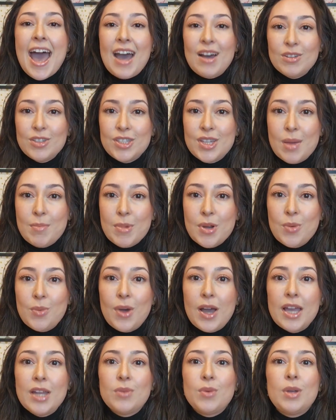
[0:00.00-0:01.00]
House number
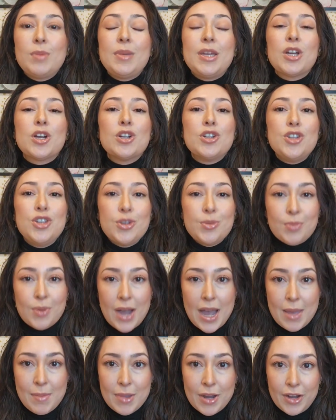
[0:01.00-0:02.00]
one would be her new
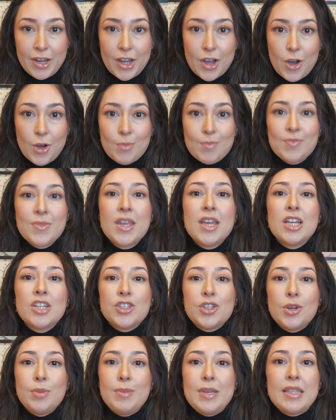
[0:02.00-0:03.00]
primary home.
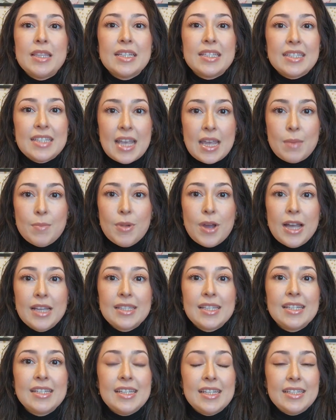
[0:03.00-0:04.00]
So it would be the same
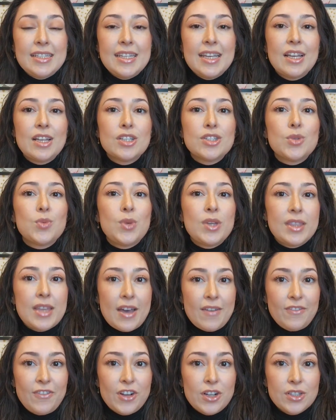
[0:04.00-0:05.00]
price and details with
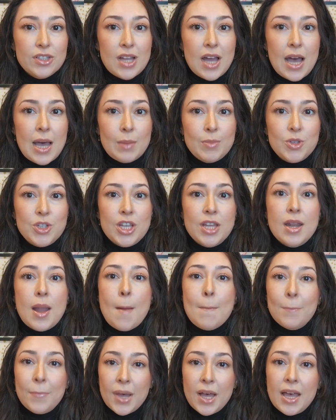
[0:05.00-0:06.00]
that first option,
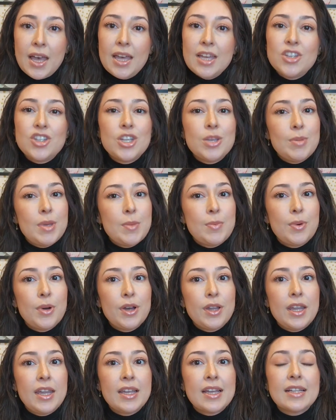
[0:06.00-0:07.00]
but she'd be
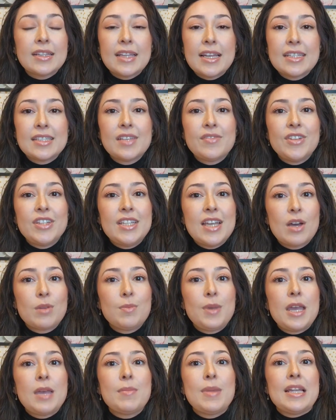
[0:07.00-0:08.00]
putting less of a
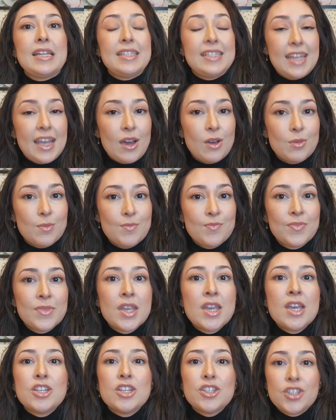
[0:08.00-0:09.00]
down payment down.
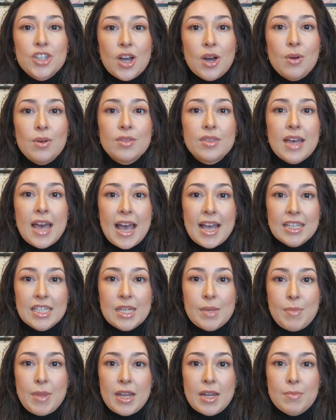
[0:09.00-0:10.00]
So the
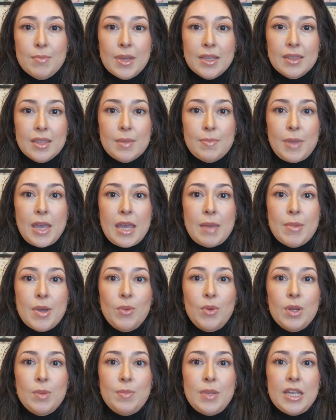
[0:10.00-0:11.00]
estimated monthly
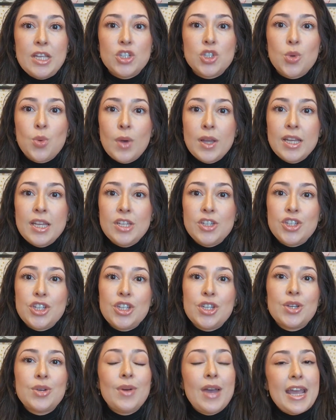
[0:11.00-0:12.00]
payment would be
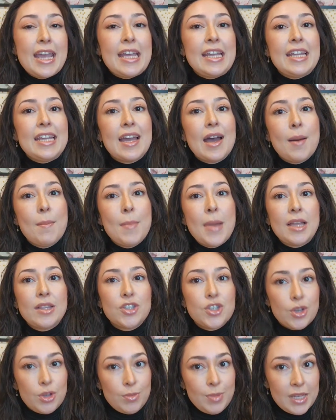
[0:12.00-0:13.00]
$2,280 a
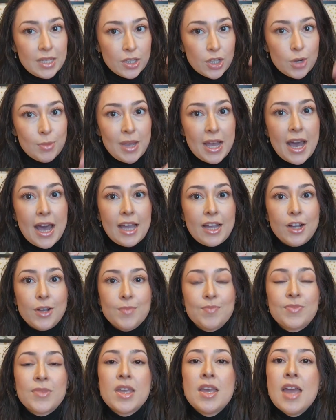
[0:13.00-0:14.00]
month. So it would be a little bit
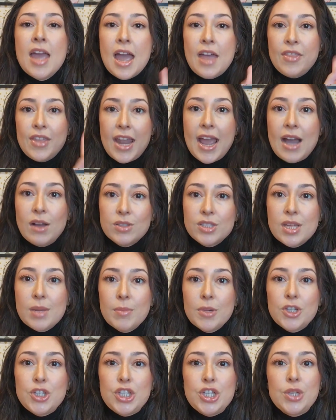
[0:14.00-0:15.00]
higher. And then house
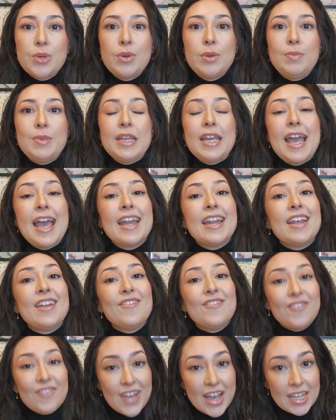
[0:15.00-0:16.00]
number two would be an
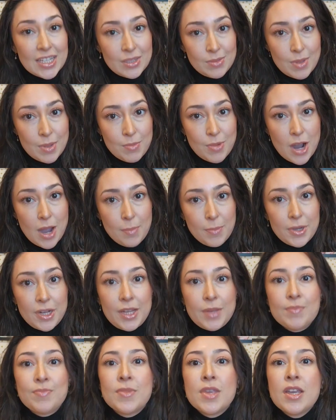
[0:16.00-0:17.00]
investment
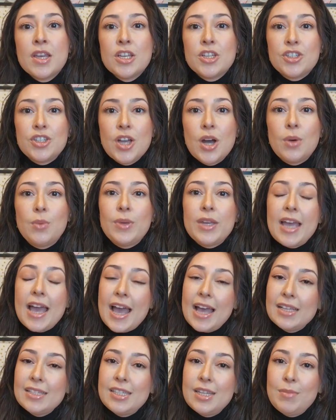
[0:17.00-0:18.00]
property. So we
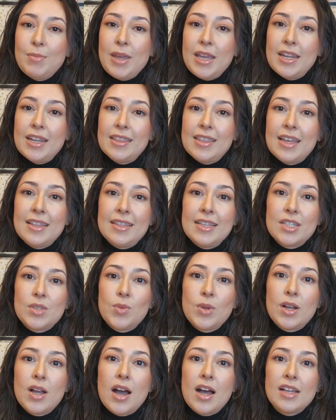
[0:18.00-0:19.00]
estimated that this
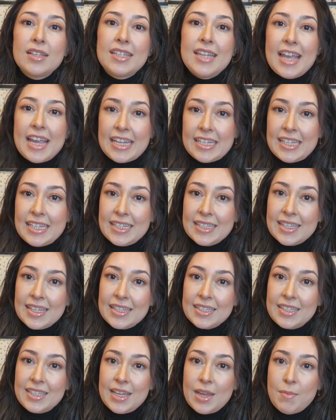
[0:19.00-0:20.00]
would cost
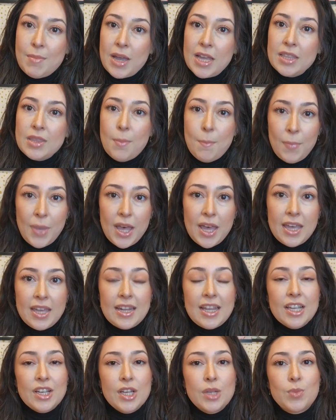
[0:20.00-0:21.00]
$1,860 a month, but
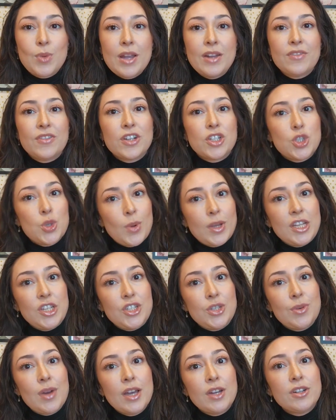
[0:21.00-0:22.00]
it could rent for
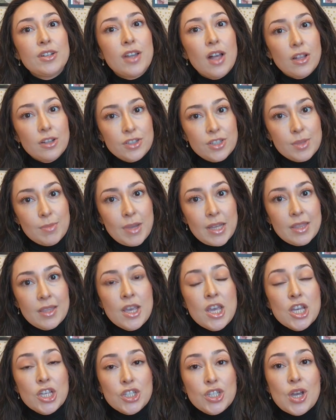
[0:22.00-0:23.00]
$2,200 a month.
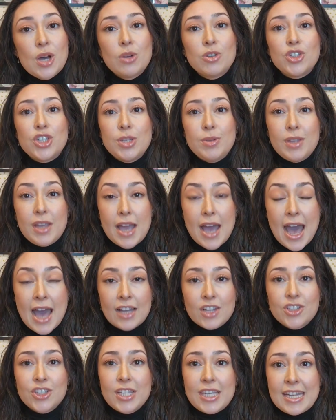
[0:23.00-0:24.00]
So she'd be
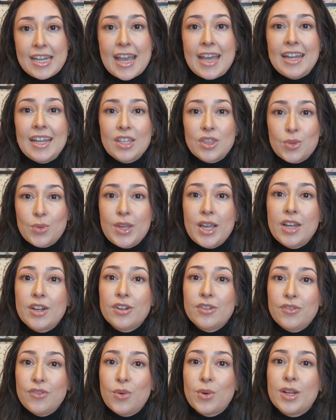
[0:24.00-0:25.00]
actually netting
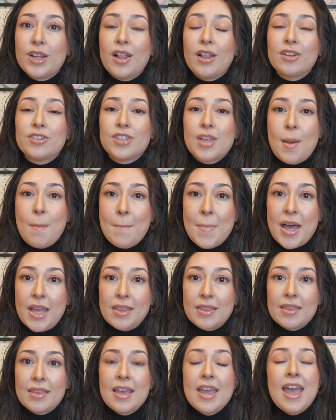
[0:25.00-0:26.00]
$340 a
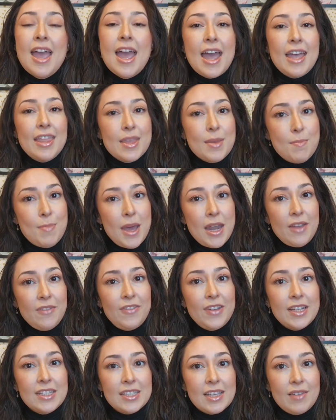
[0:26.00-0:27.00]
month. And the
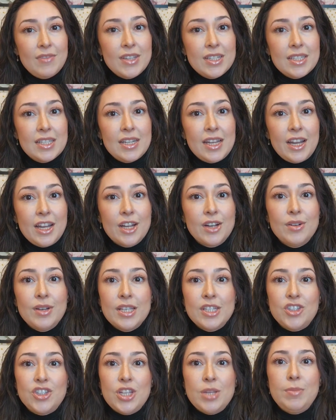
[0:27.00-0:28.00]
benefits of this scenario
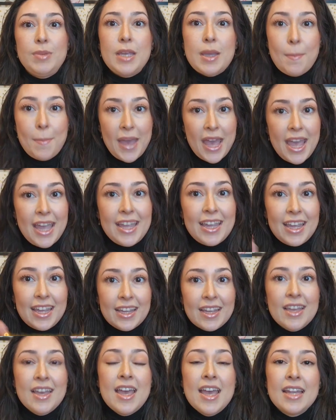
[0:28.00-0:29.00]
is she'd be
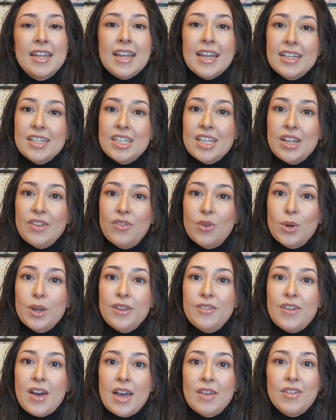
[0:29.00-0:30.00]
paying
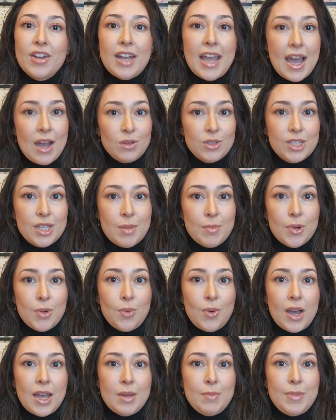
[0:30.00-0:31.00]
$1,945 on house number
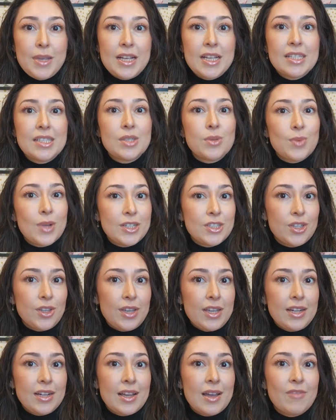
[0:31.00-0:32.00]
one because the rental
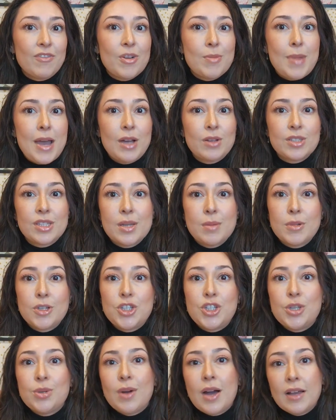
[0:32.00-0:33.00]
income from house number
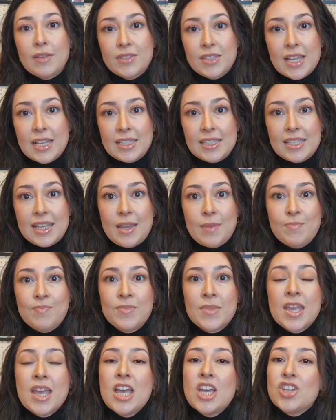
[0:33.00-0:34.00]
two offsets it.
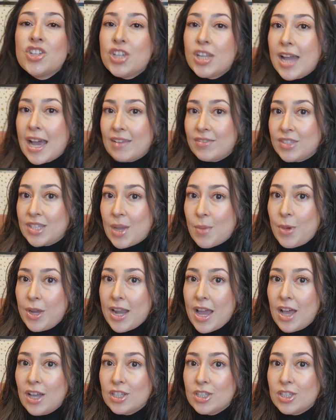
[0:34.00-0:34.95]
She'd have someone